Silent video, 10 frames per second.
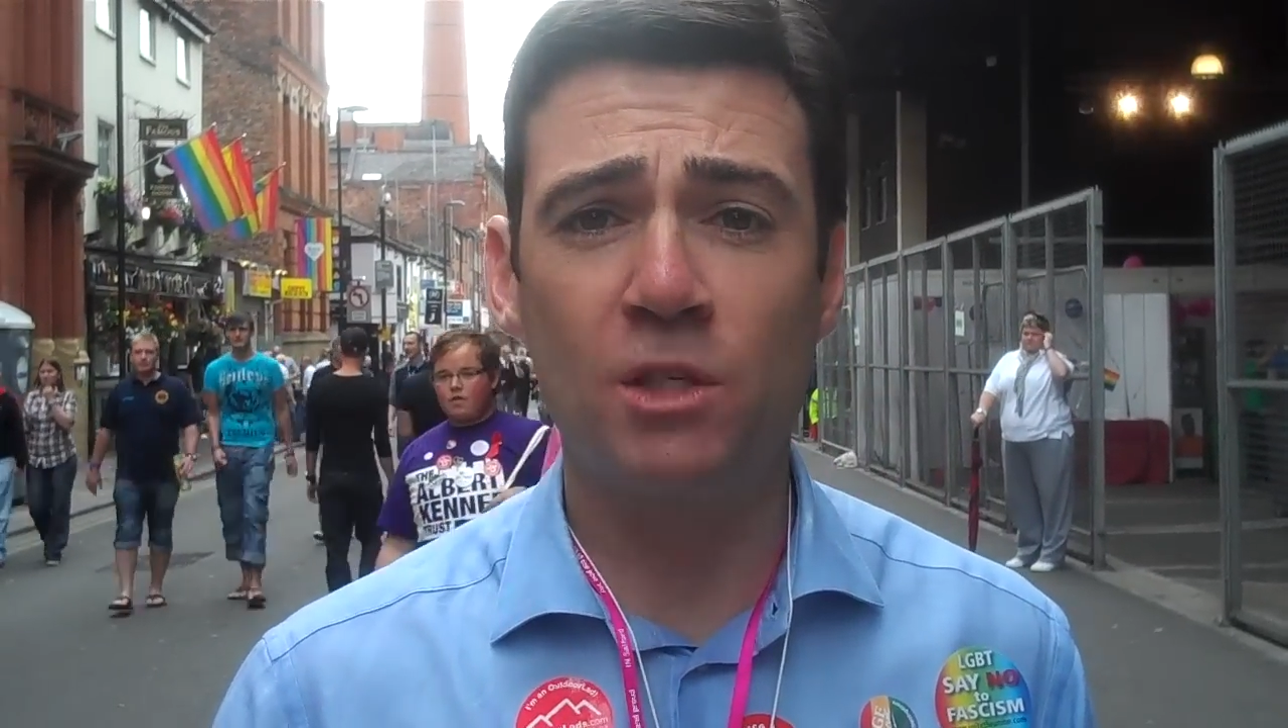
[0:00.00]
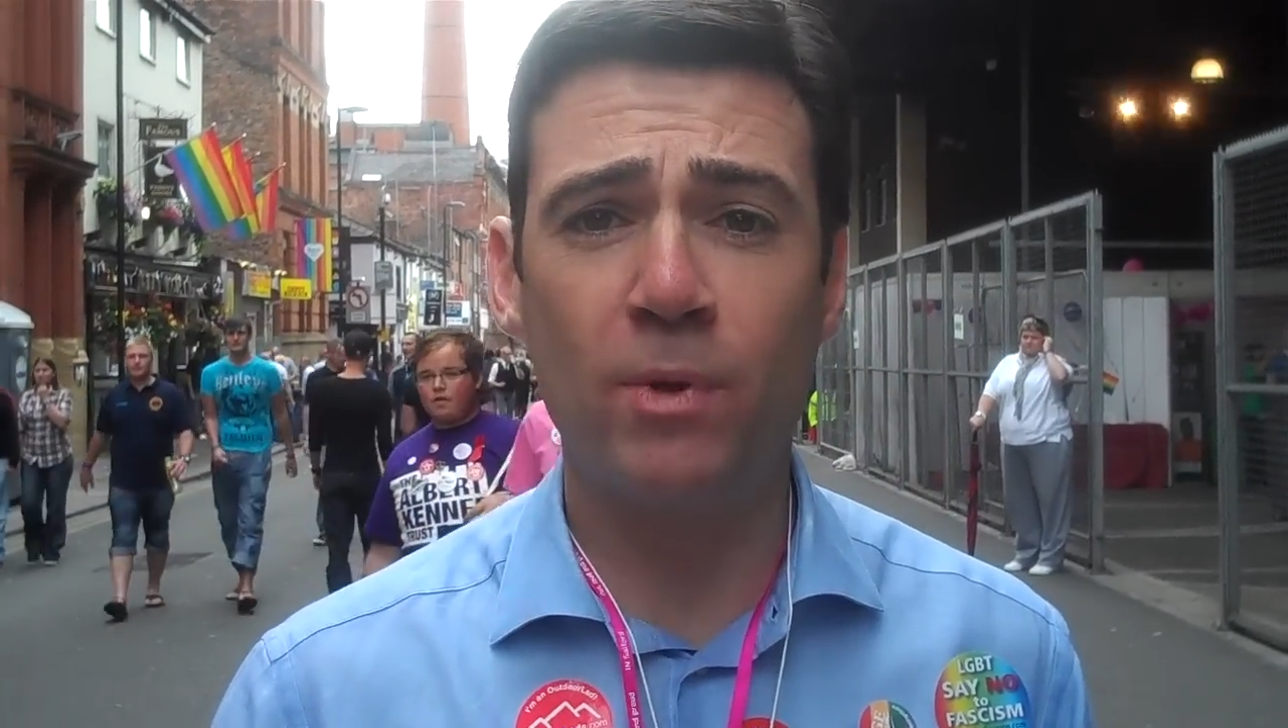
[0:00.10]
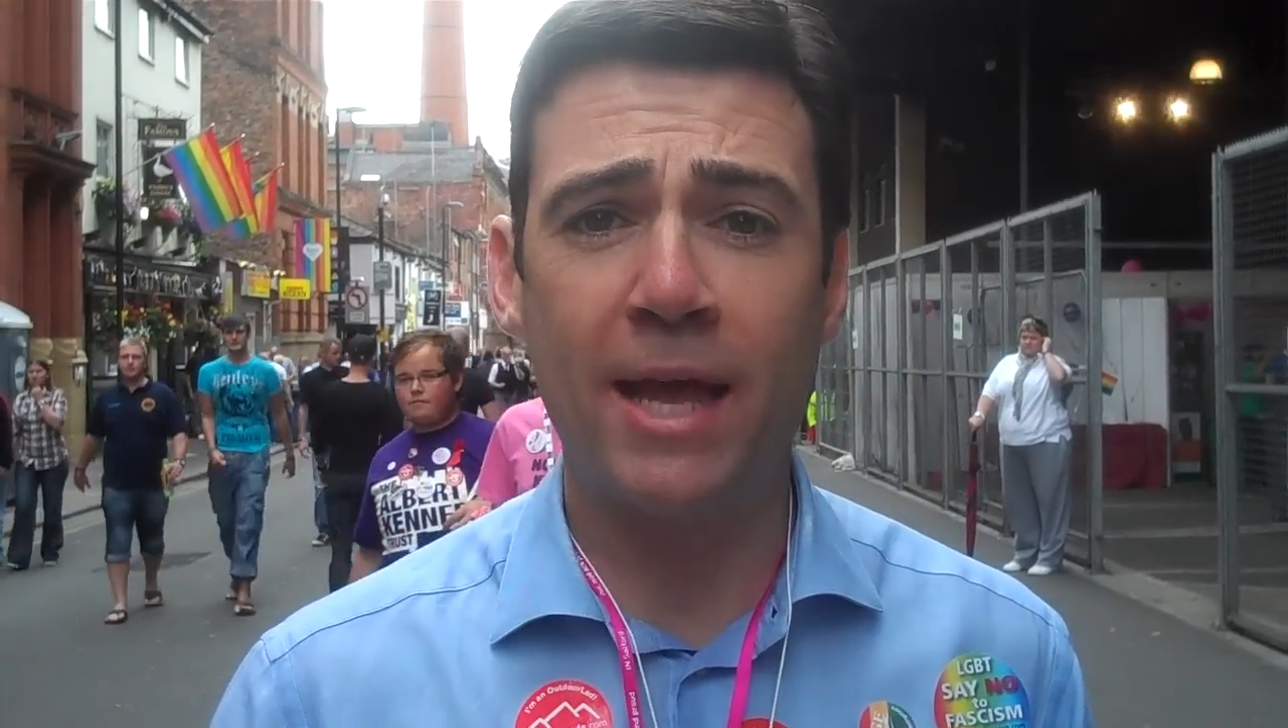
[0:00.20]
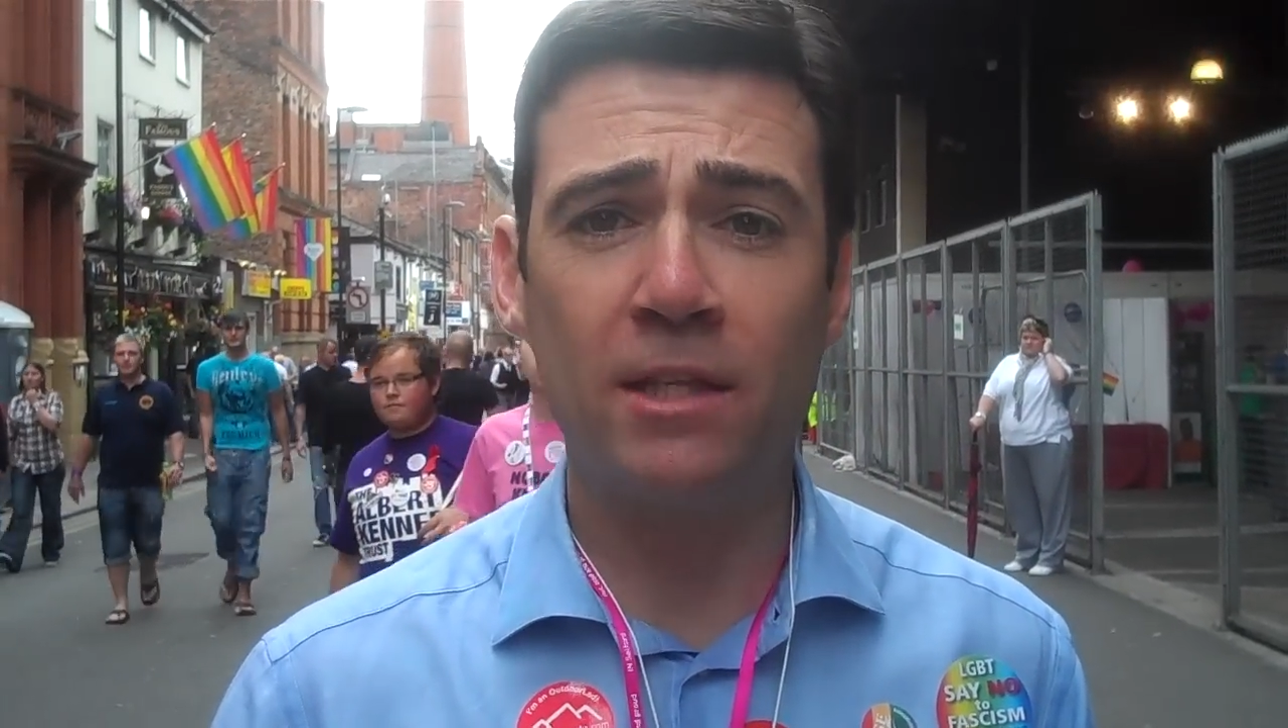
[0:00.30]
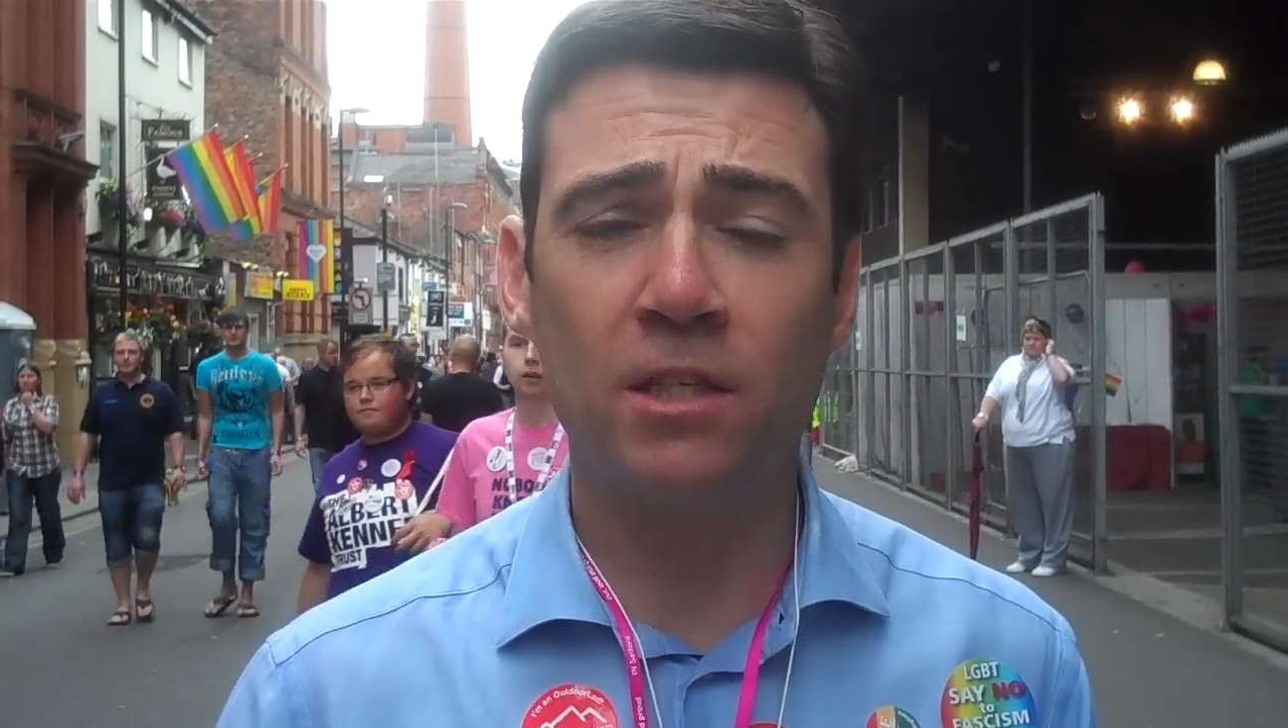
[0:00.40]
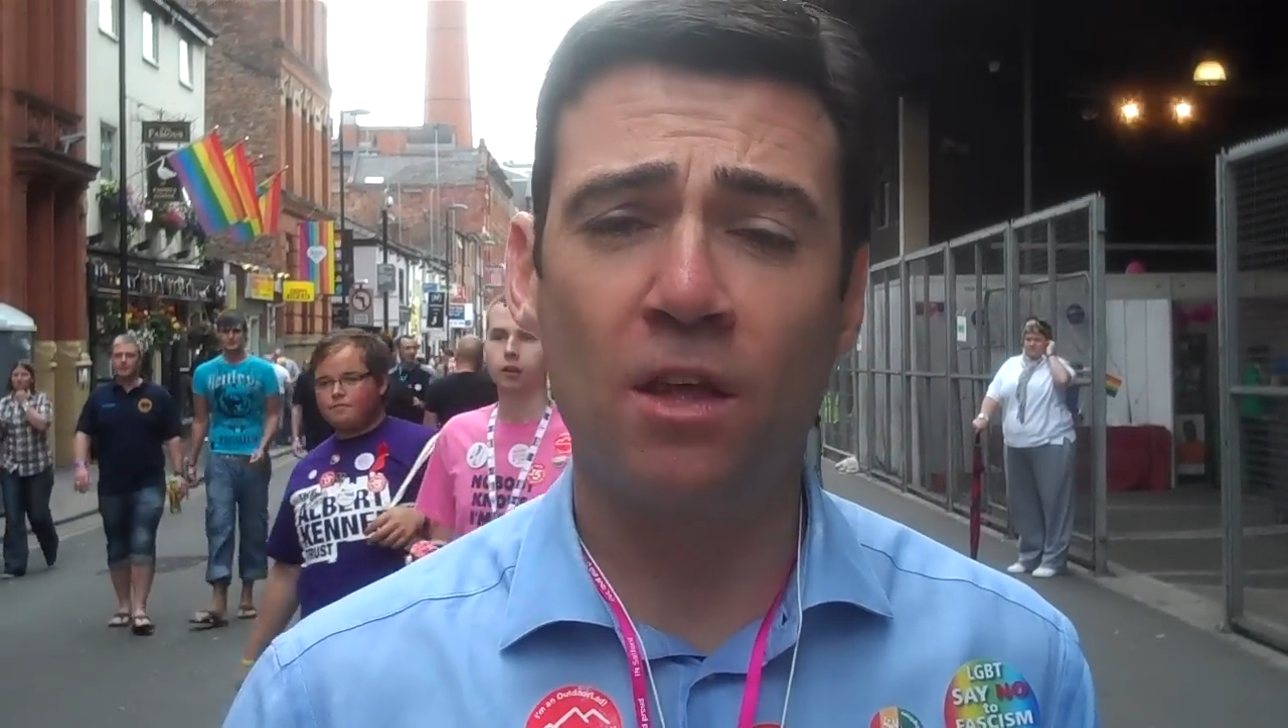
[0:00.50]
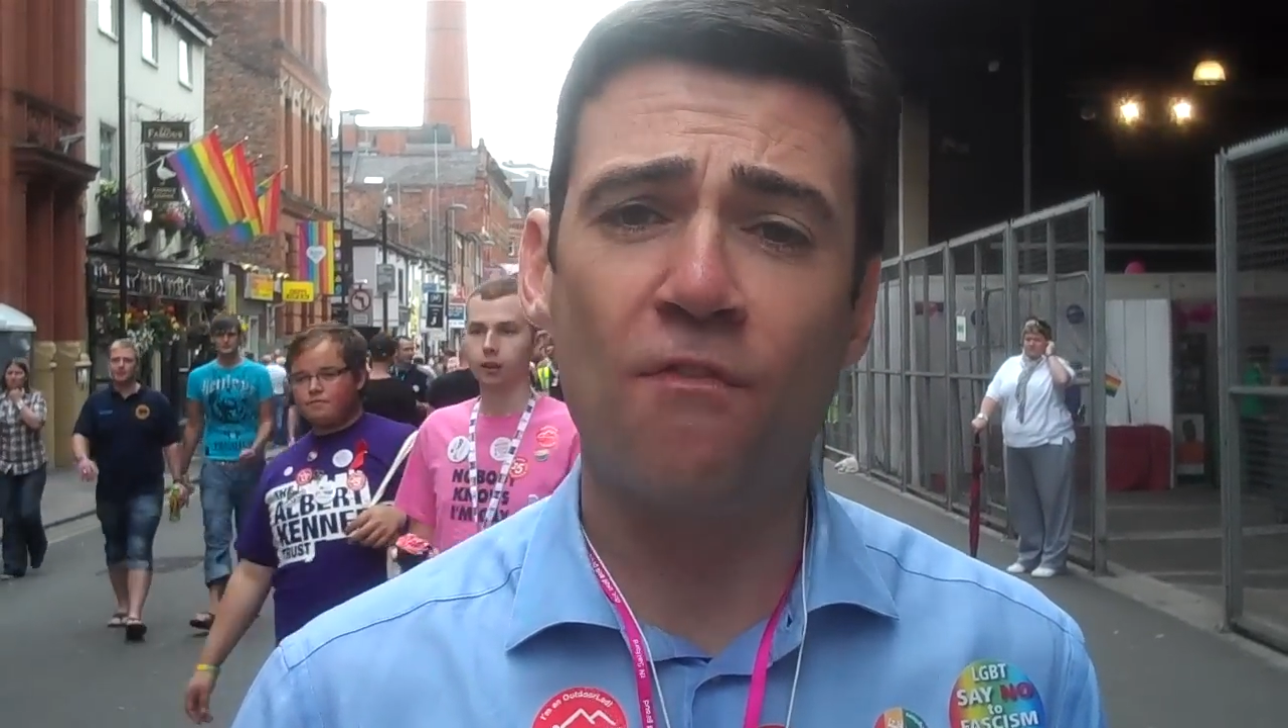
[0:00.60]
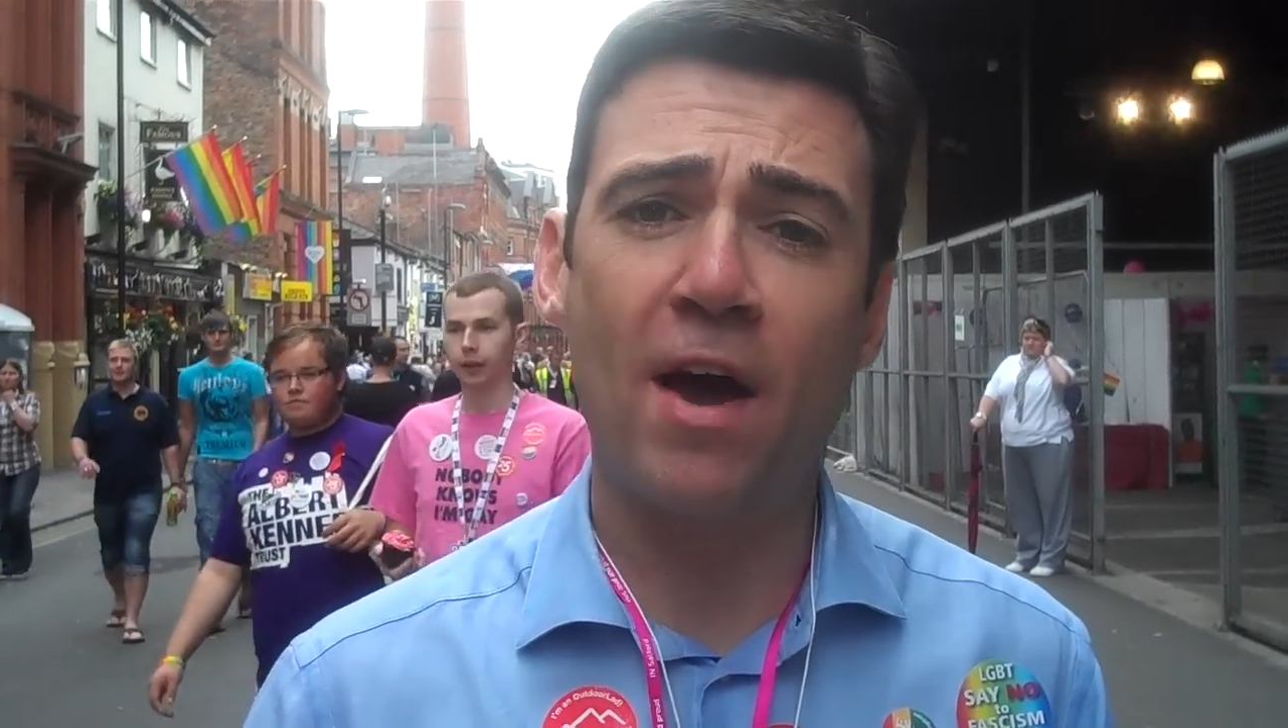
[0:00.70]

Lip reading: as we enter the